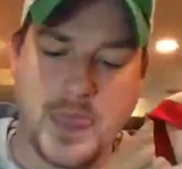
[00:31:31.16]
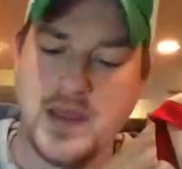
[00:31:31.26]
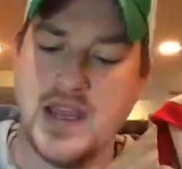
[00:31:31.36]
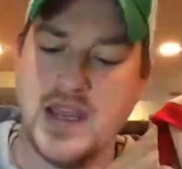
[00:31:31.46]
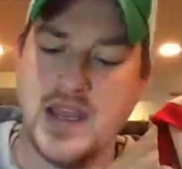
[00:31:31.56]

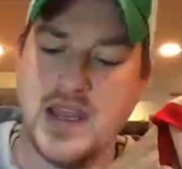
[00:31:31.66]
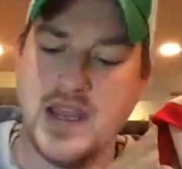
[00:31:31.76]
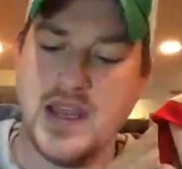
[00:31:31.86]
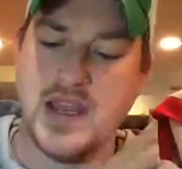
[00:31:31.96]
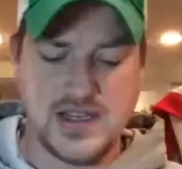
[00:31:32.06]
and then
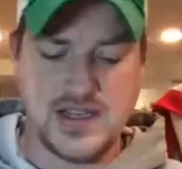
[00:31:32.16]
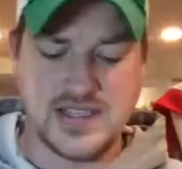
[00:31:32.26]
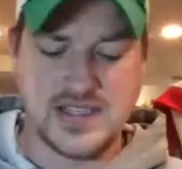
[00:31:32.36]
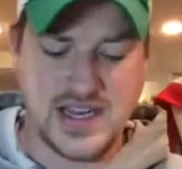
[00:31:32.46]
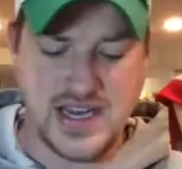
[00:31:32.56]
uh,
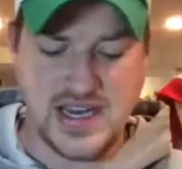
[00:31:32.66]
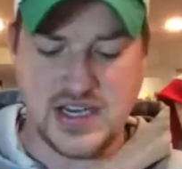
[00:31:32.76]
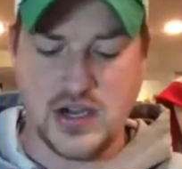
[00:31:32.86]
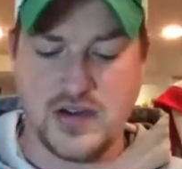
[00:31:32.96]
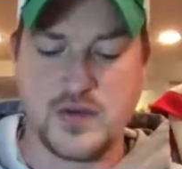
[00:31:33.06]
it's got
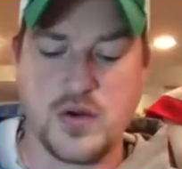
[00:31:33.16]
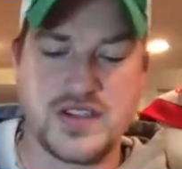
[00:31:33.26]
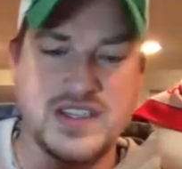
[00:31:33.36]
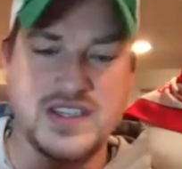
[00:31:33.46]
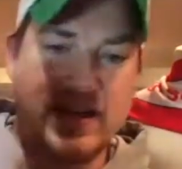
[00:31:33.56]
a golf
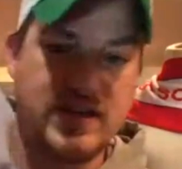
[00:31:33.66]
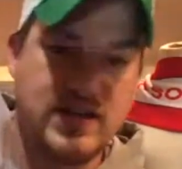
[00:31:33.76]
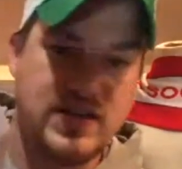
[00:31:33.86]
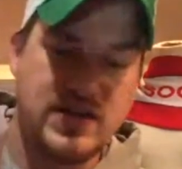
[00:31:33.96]
course on it.